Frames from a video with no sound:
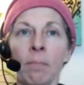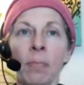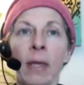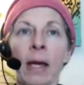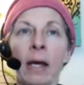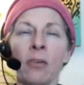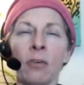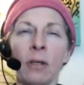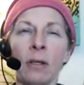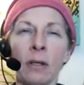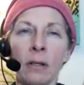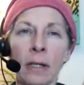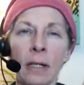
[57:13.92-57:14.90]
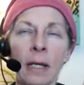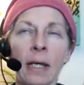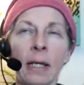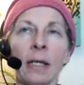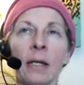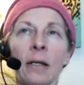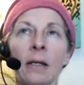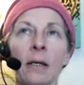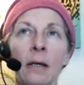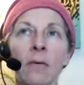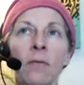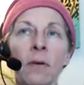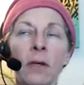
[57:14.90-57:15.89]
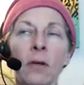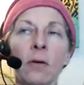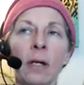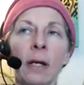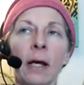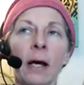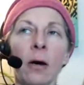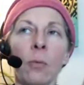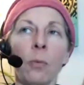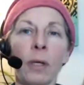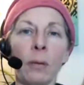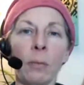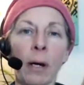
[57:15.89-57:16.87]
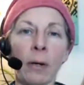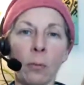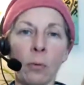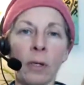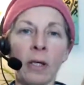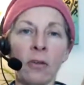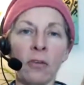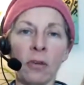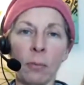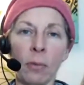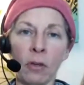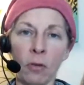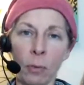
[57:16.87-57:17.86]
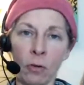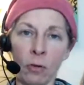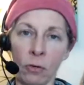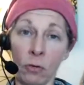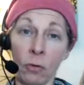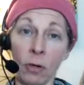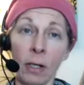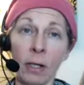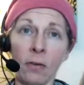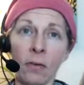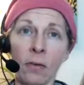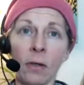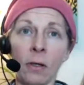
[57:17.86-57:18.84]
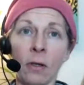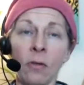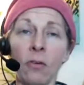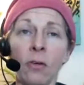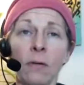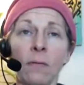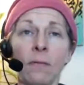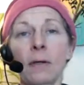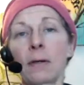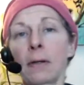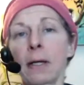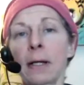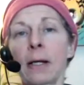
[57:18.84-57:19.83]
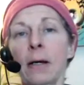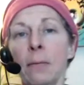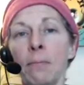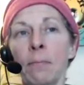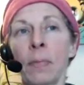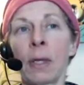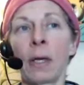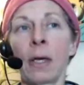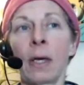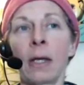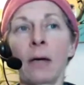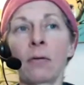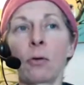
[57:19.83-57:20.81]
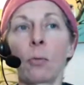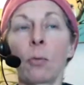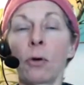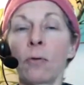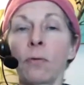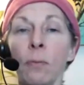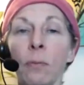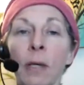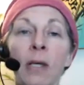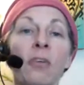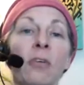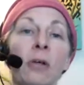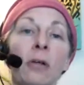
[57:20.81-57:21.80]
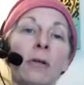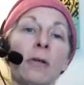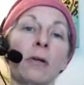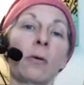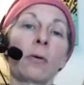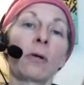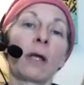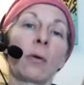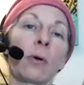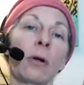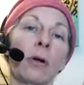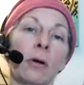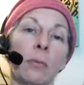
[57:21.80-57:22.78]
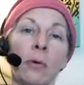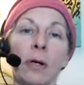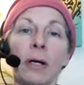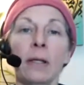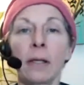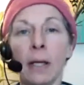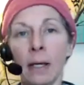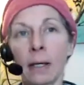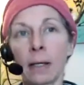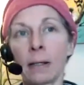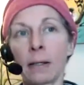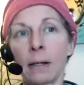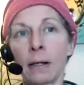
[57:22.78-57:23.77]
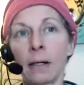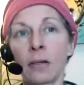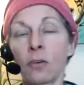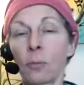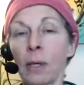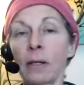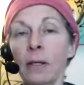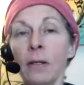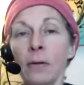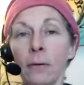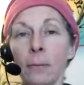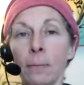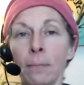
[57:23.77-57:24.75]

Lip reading: actually delineating and figuring it out week by week, some of the special traits, so that you can figure that out and have a little more information to go into that one heart breath and expand into.